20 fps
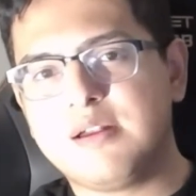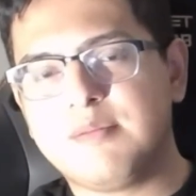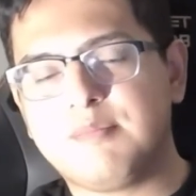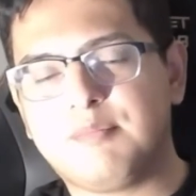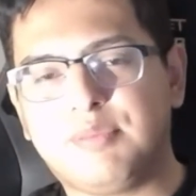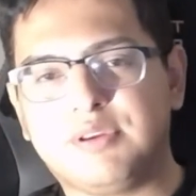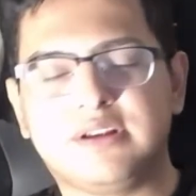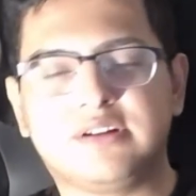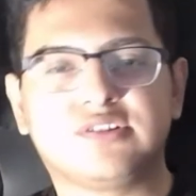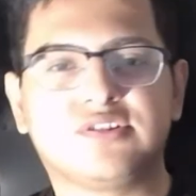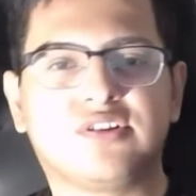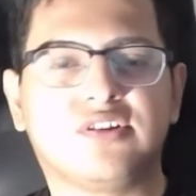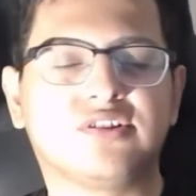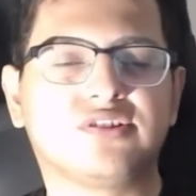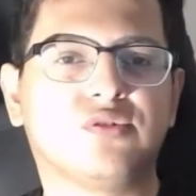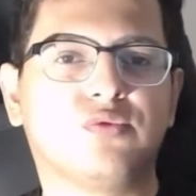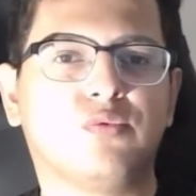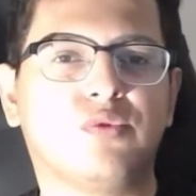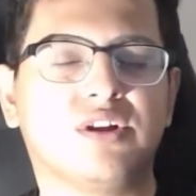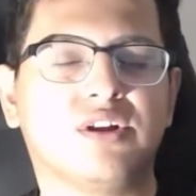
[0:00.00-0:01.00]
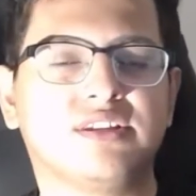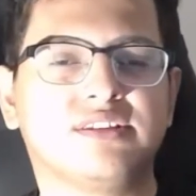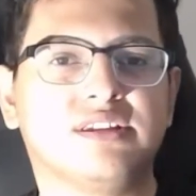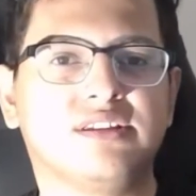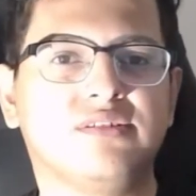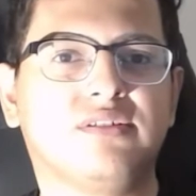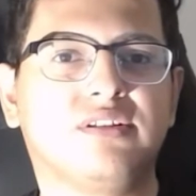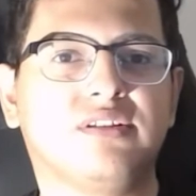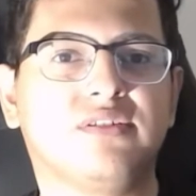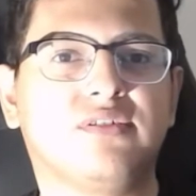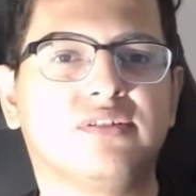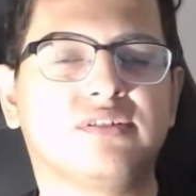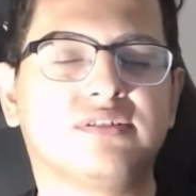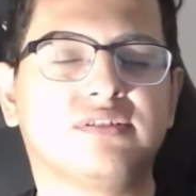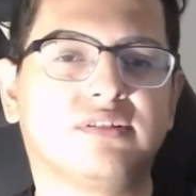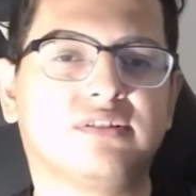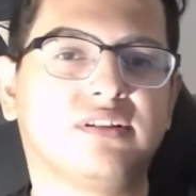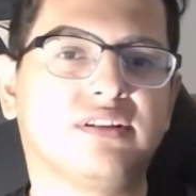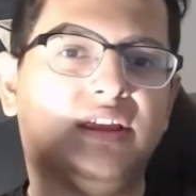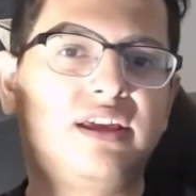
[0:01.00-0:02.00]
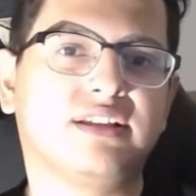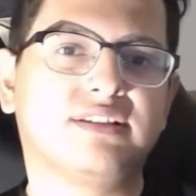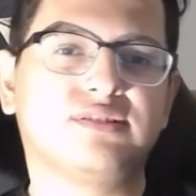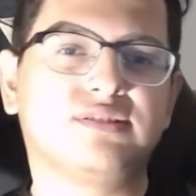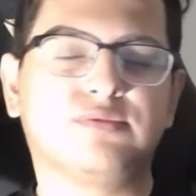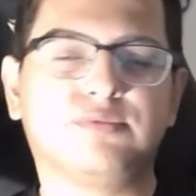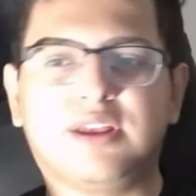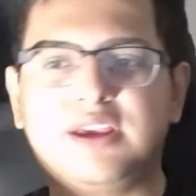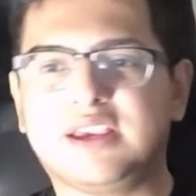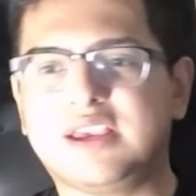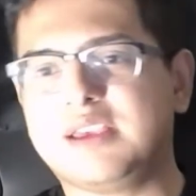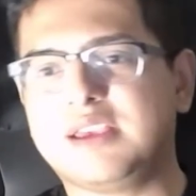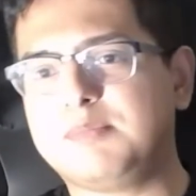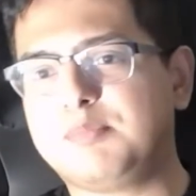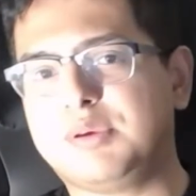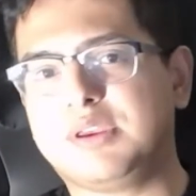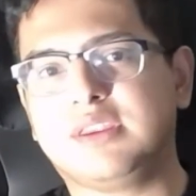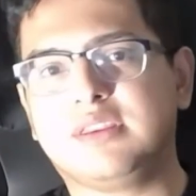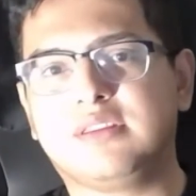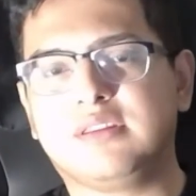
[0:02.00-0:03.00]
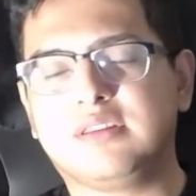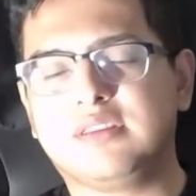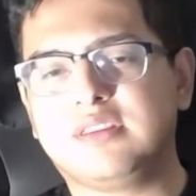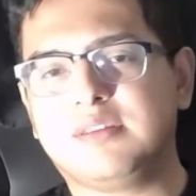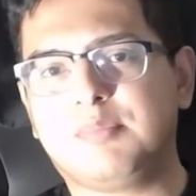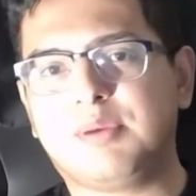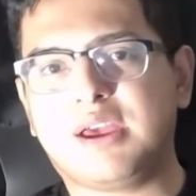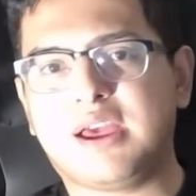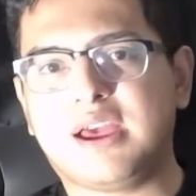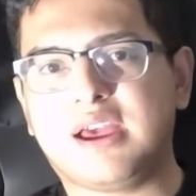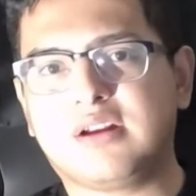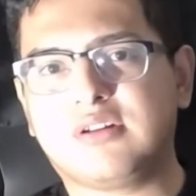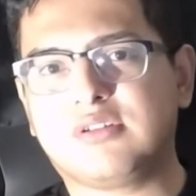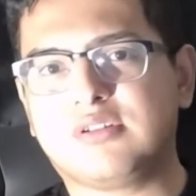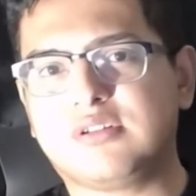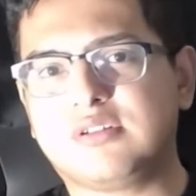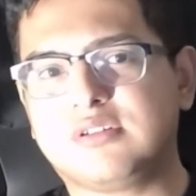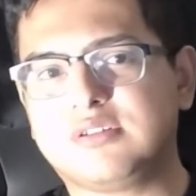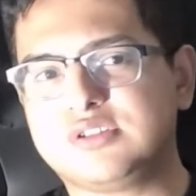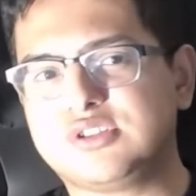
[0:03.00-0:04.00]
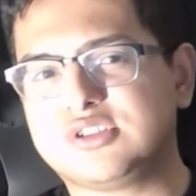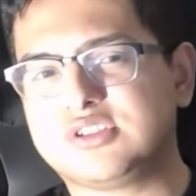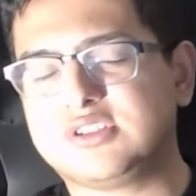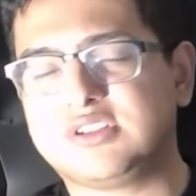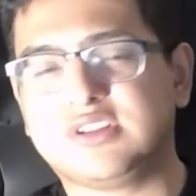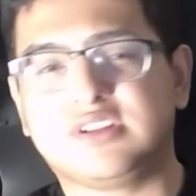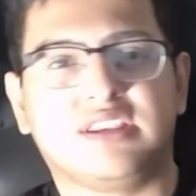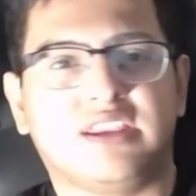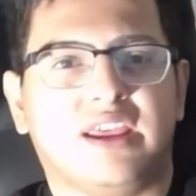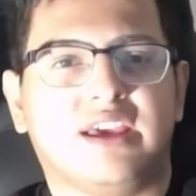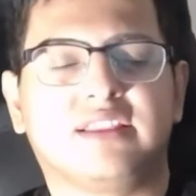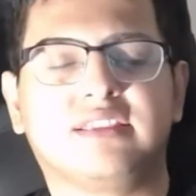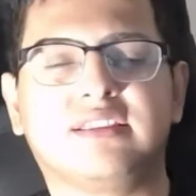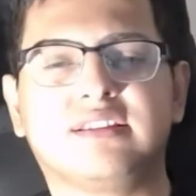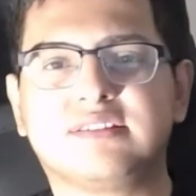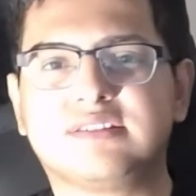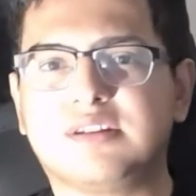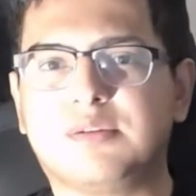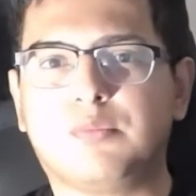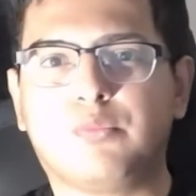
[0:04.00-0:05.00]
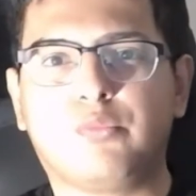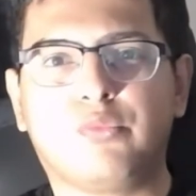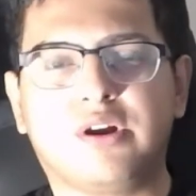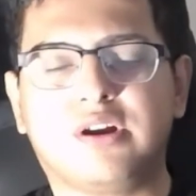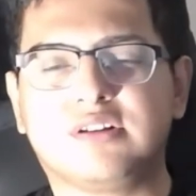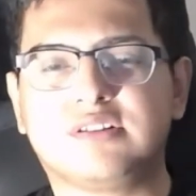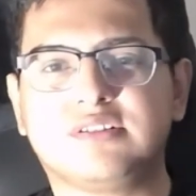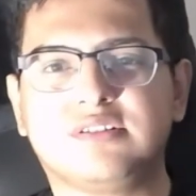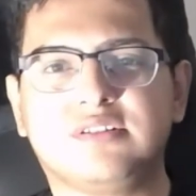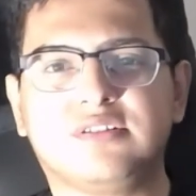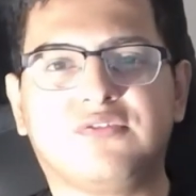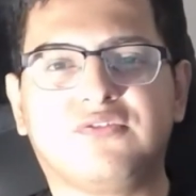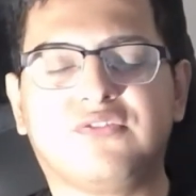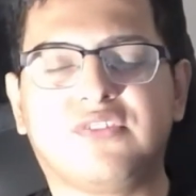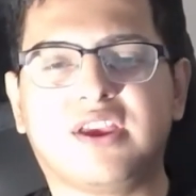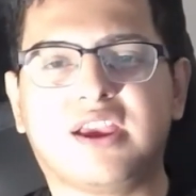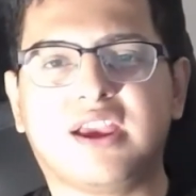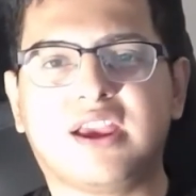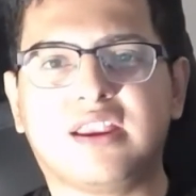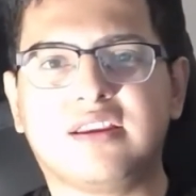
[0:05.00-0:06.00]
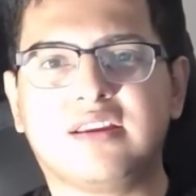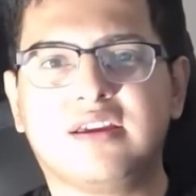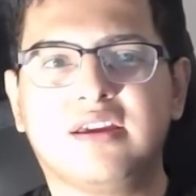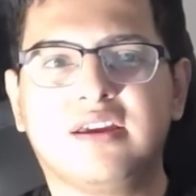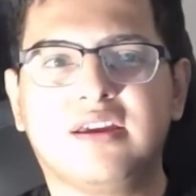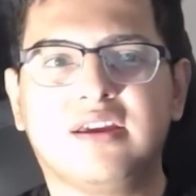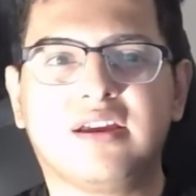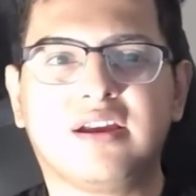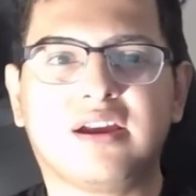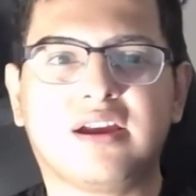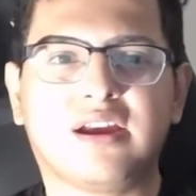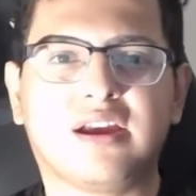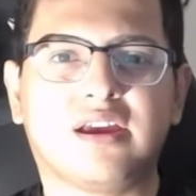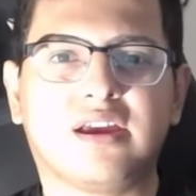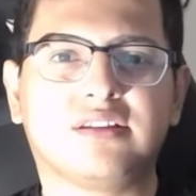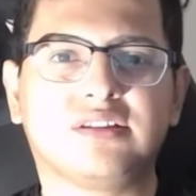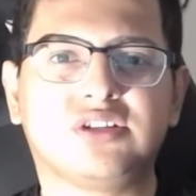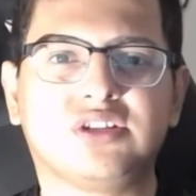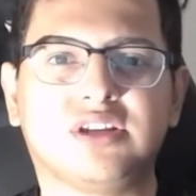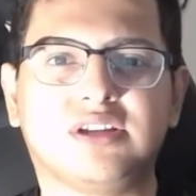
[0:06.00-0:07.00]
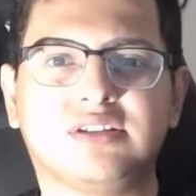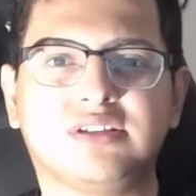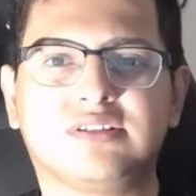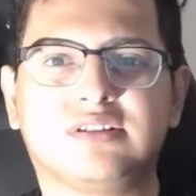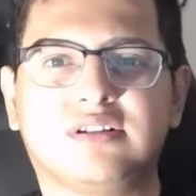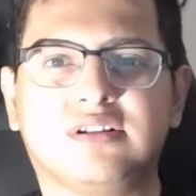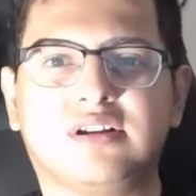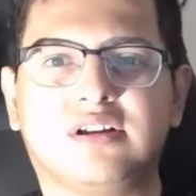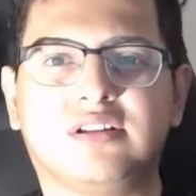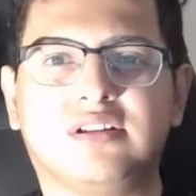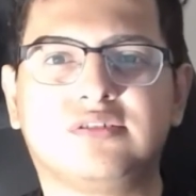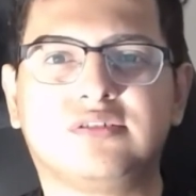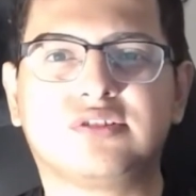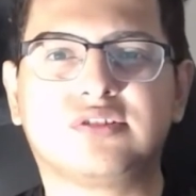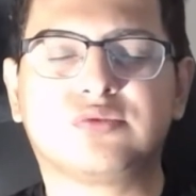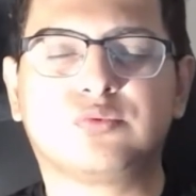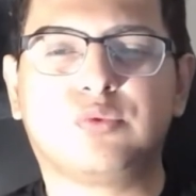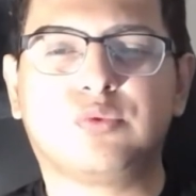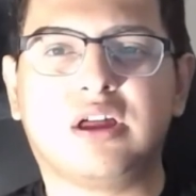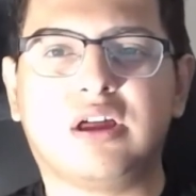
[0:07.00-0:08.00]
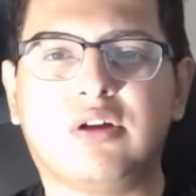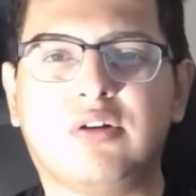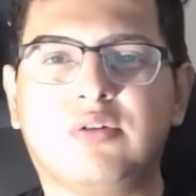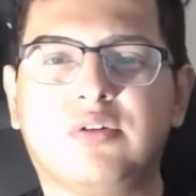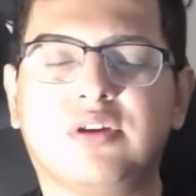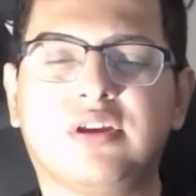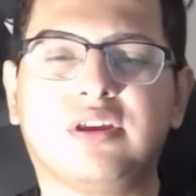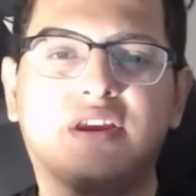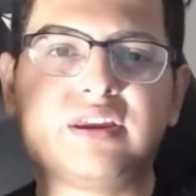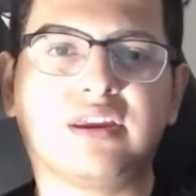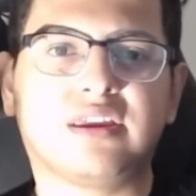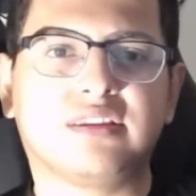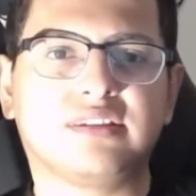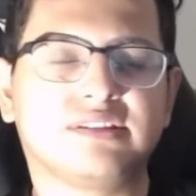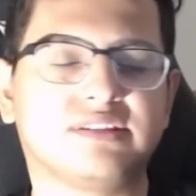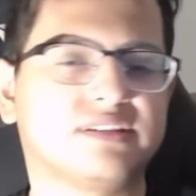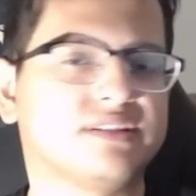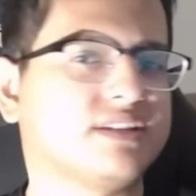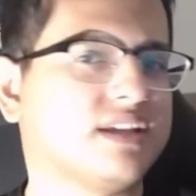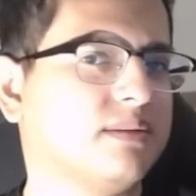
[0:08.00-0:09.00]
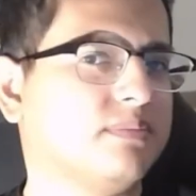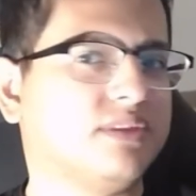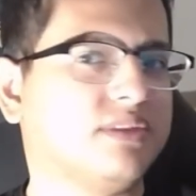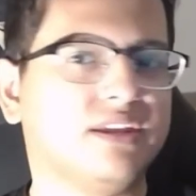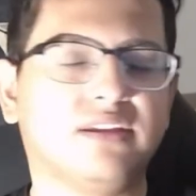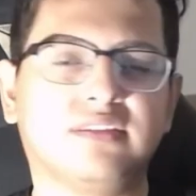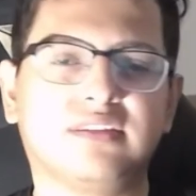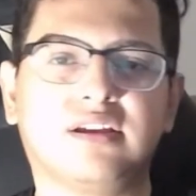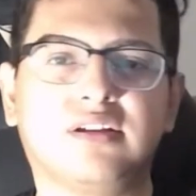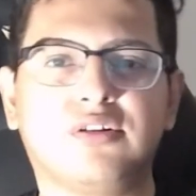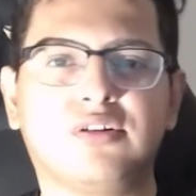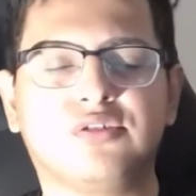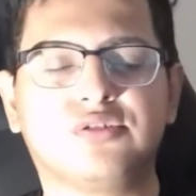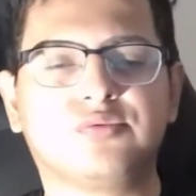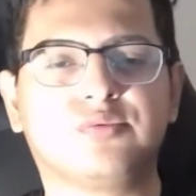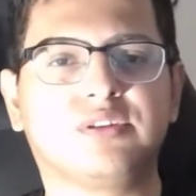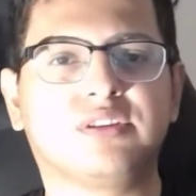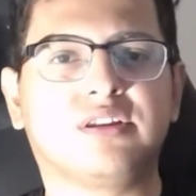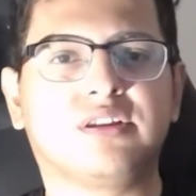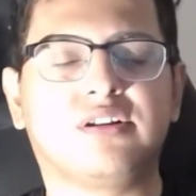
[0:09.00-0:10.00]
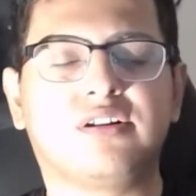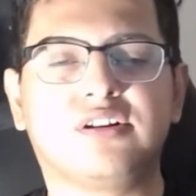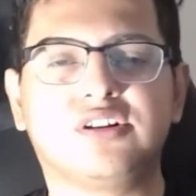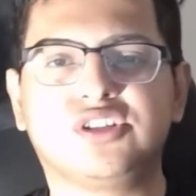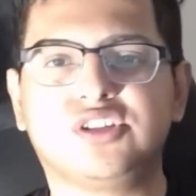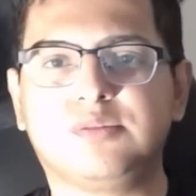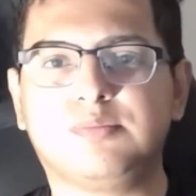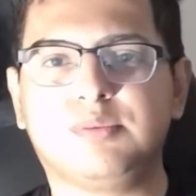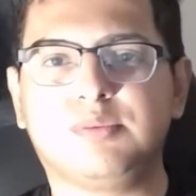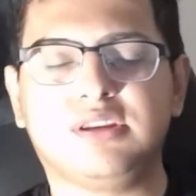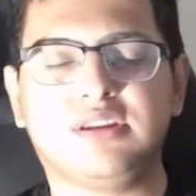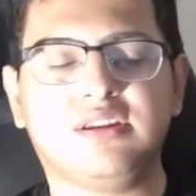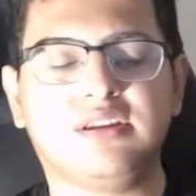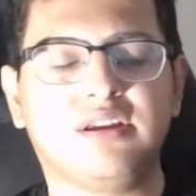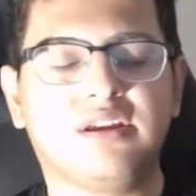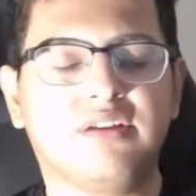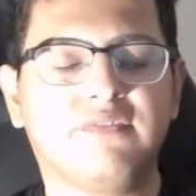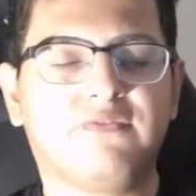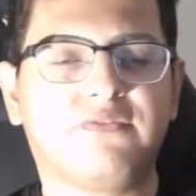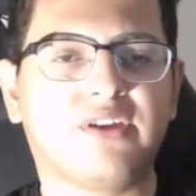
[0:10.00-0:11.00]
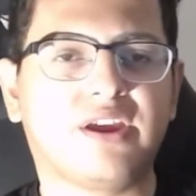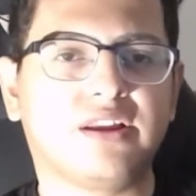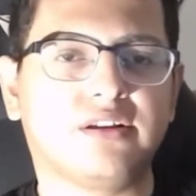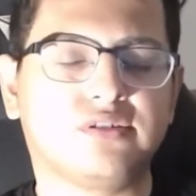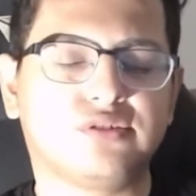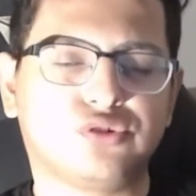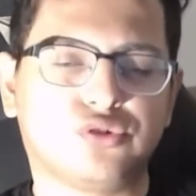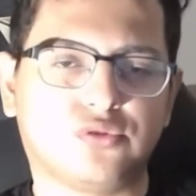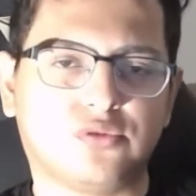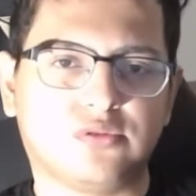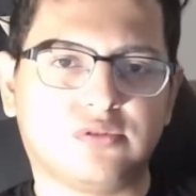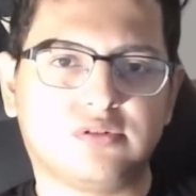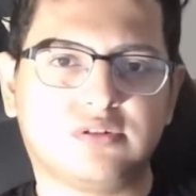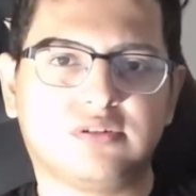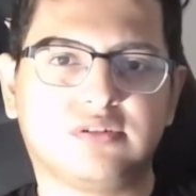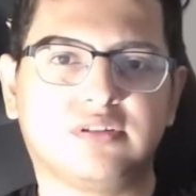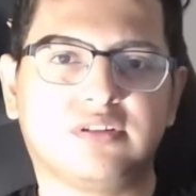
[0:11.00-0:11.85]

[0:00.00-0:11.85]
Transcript: But there's also ones that you also connect to, like a pin in the back, or just connect it somewhere to your fan and change the colors as well. And it's the same thing that goes with the RGB fan controller.